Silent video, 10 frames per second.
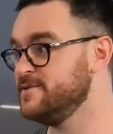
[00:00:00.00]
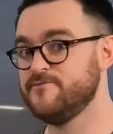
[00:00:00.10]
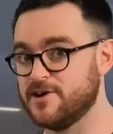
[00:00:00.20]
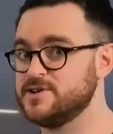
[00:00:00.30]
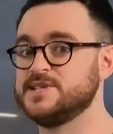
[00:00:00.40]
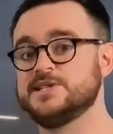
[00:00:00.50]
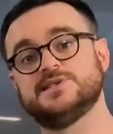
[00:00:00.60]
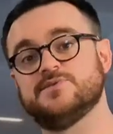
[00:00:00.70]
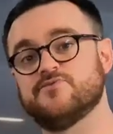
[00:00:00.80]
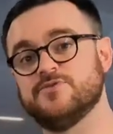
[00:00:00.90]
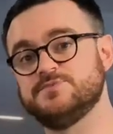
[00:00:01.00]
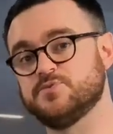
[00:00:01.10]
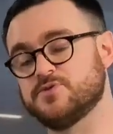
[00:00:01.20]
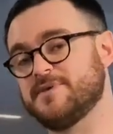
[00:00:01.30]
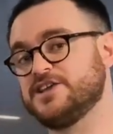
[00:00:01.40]
very sensitive rooms, we
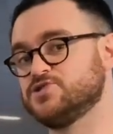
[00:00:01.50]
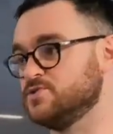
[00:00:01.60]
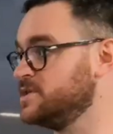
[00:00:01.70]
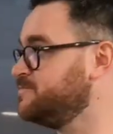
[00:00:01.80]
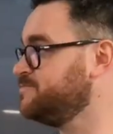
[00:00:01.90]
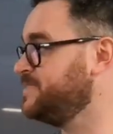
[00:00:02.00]
want to make sure that